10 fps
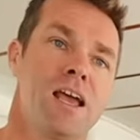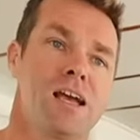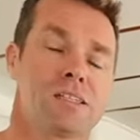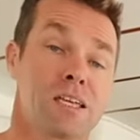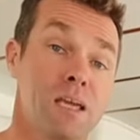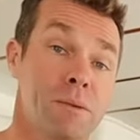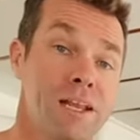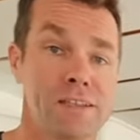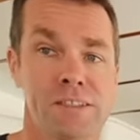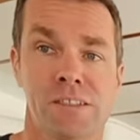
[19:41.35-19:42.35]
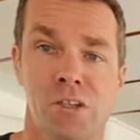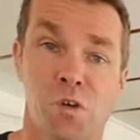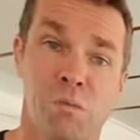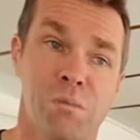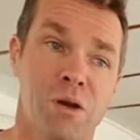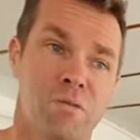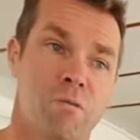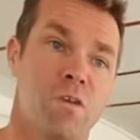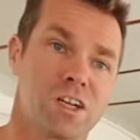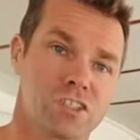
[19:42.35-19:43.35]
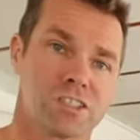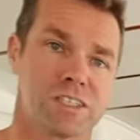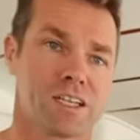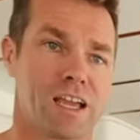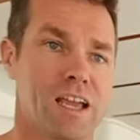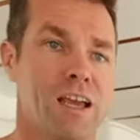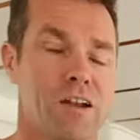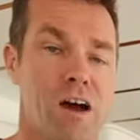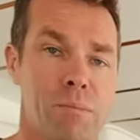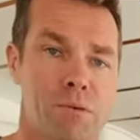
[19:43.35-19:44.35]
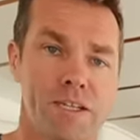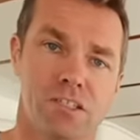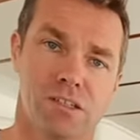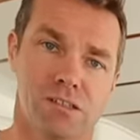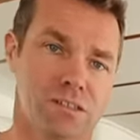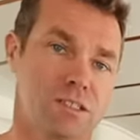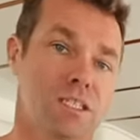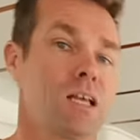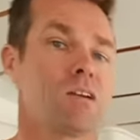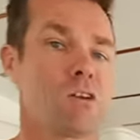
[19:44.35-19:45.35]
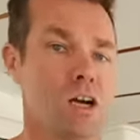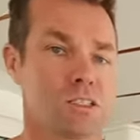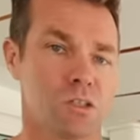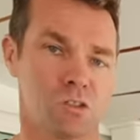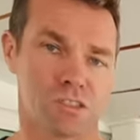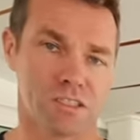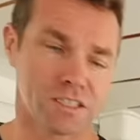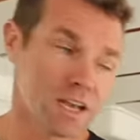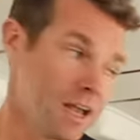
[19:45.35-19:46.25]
and to keep an 18-year-old boat functioning and operational to sail across oceans.